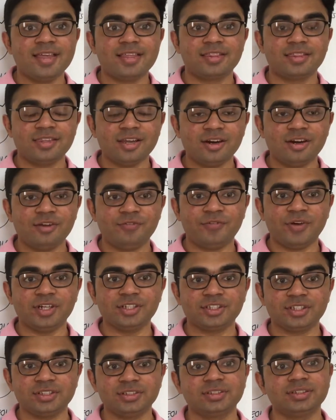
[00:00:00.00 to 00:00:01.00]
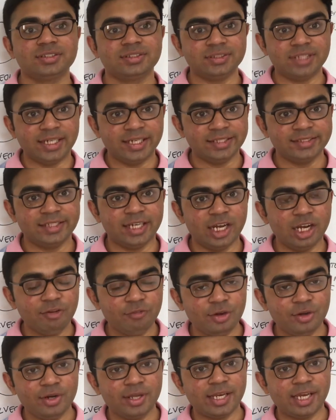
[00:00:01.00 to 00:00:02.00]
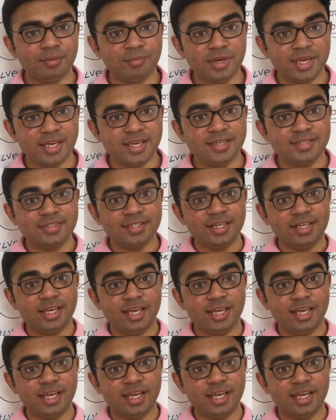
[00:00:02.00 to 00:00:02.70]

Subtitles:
Third function, that is the alveoli can be easily